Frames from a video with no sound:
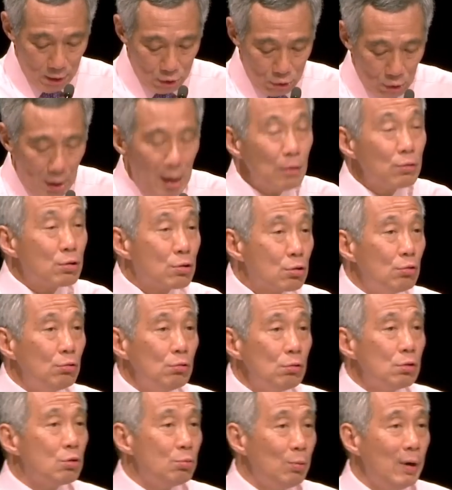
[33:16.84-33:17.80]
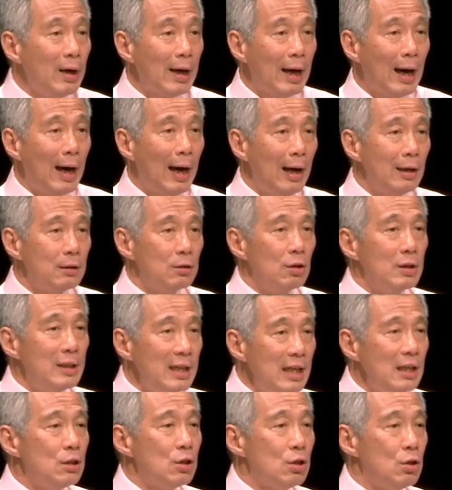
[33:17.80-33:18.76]
So our schools work hard to
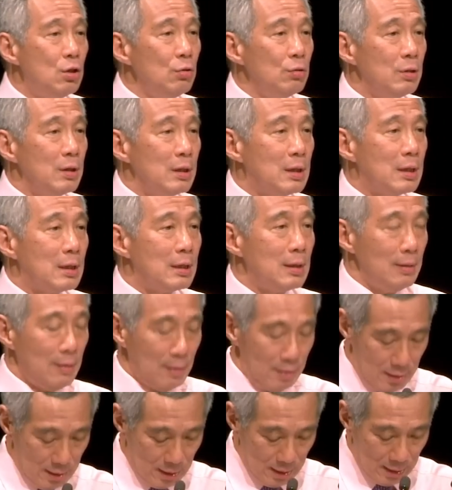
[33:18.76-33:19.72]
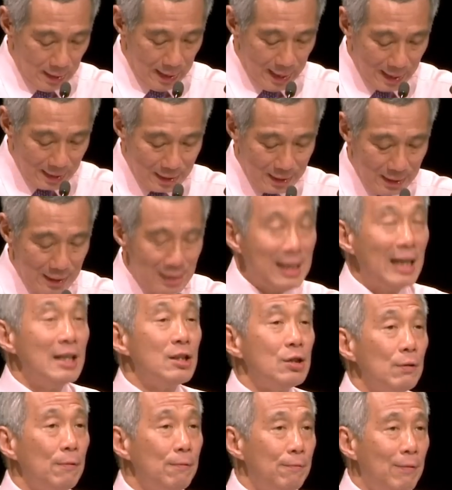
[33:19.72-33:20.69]
teach students the
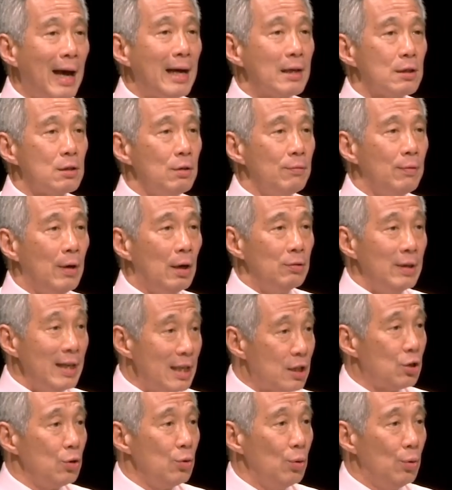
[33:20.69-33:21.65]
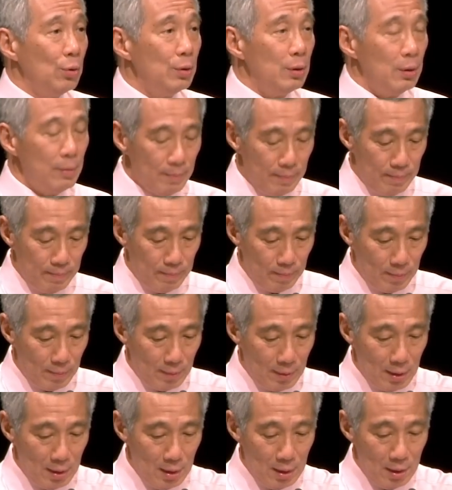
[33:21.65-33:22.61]
essential facts of our nationhood.
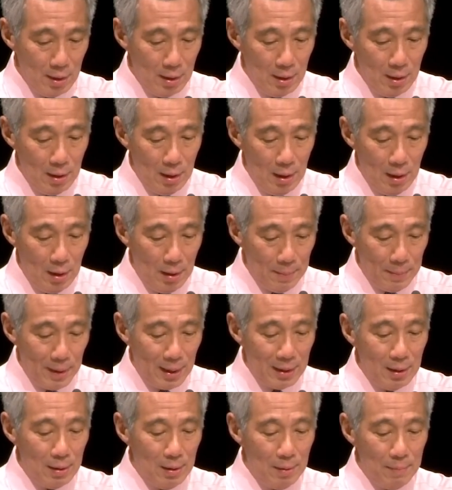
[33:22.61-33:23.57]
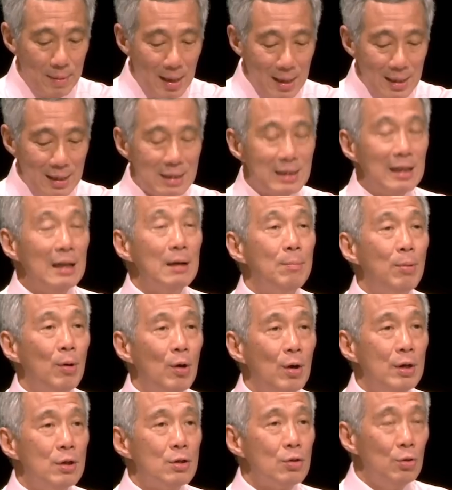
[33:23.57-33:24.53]
But many
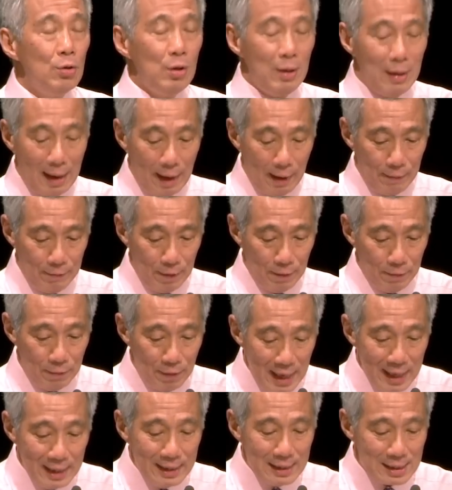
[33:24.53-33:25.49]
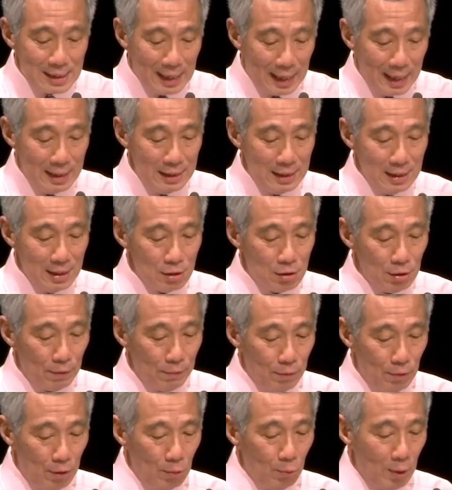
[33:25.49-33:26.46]
Singaporeans only have the vaguest ideas
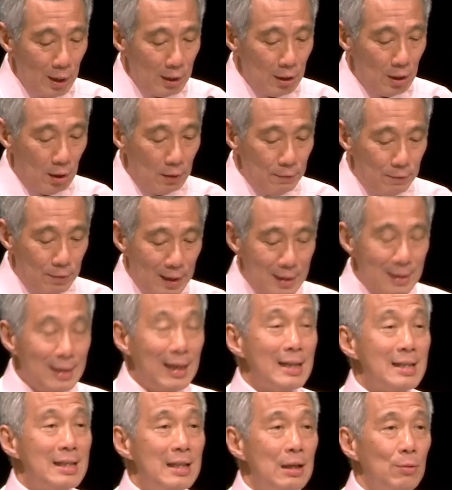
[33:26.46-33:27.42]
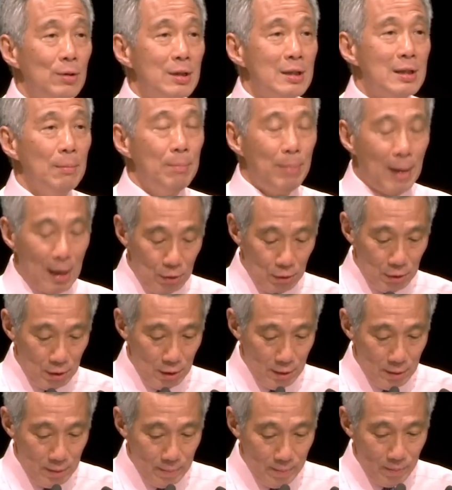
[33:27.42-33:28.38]
of what Konfrontasi was
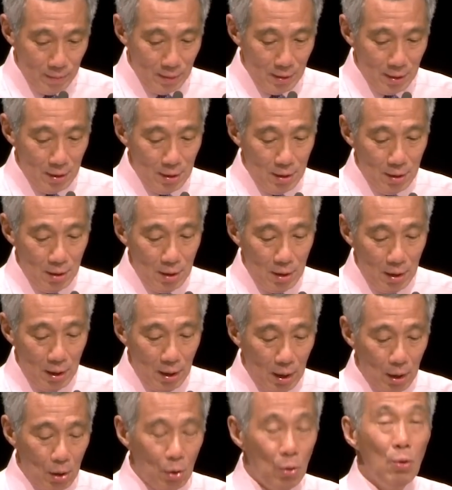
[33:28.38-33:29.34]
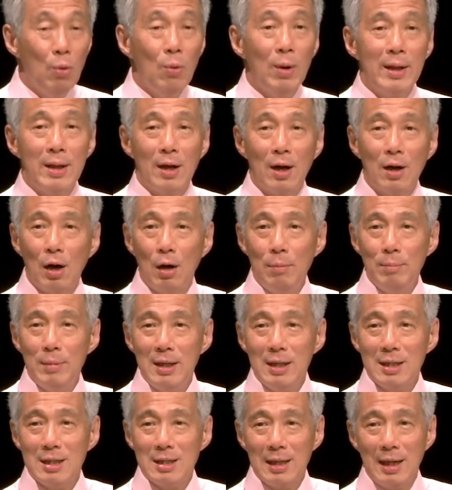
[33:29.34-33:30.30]
about, uh, who are the
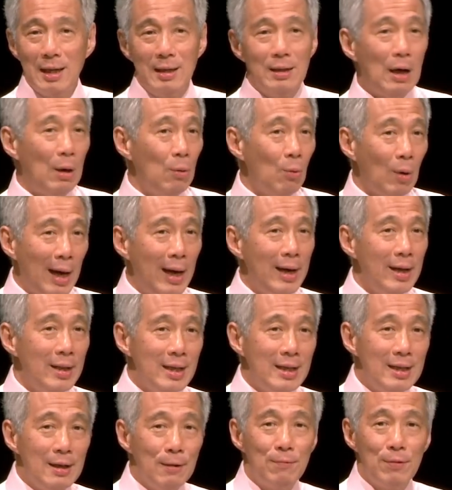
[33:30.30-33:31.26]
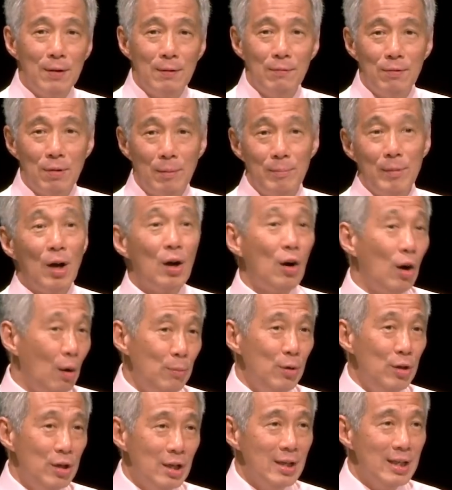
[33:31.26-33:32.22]
communists, and why are they different from the
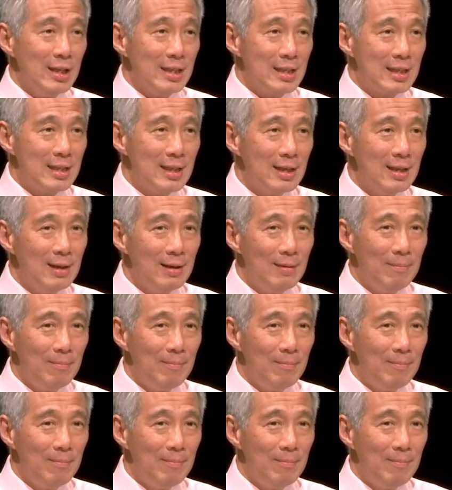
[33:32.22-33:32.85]
communalists.